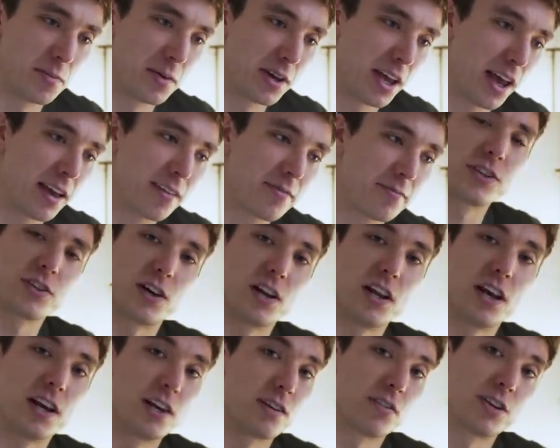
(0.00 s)
But yeah, so I
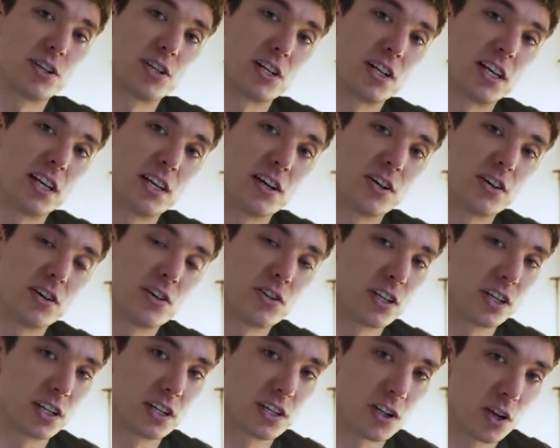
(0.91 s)
learned originally
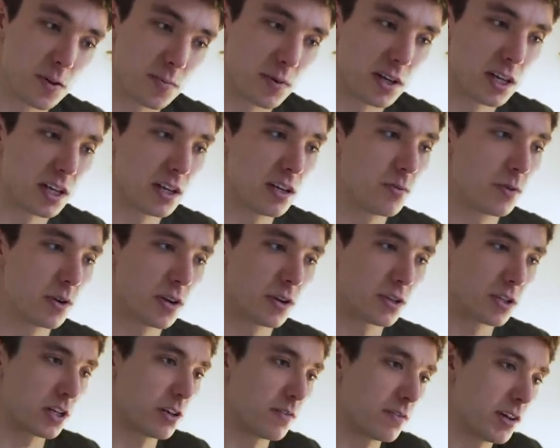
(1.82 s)
using Adobe when I
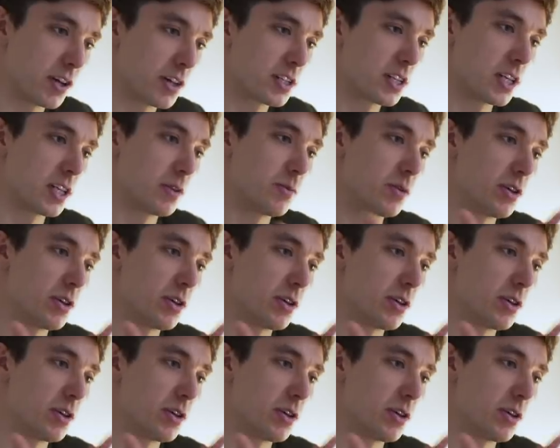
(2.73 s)
was at university.